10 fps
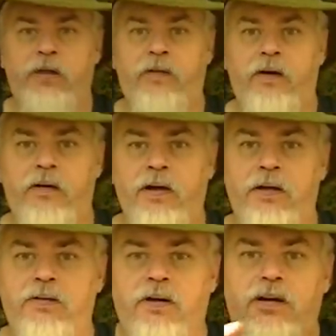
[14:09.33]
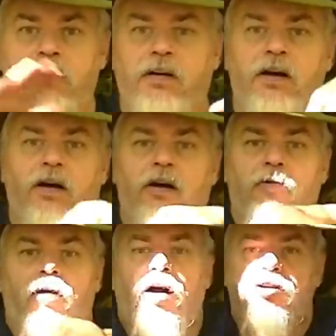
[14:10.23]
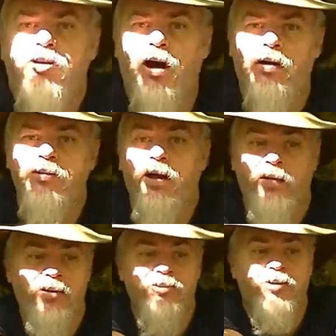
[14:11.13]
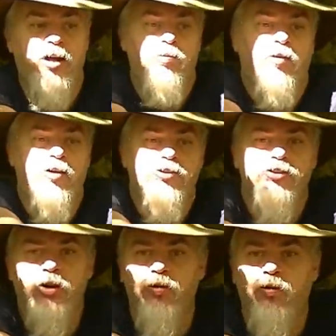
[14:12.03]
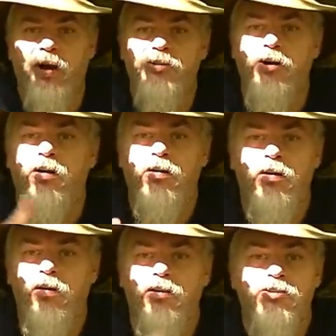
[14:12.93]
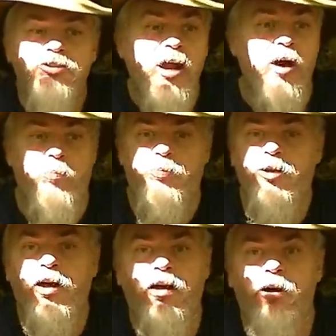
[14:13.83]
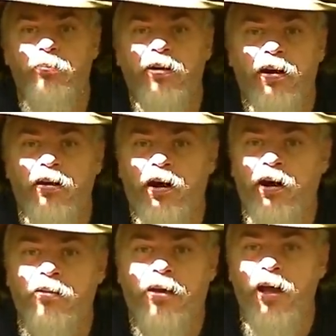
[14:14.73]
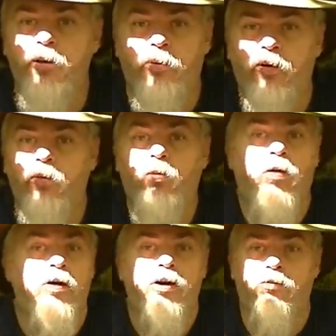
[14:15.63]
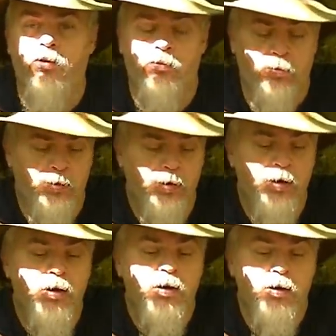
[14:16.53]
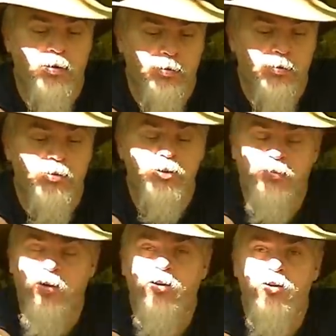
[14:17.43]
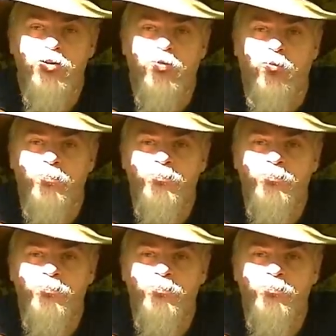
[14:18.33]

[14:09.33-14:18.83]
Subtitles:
and there it is. A rock solid, and that's a table, that's a stool, that's a step to get up and down out of the camper, whatever. They're just very useful.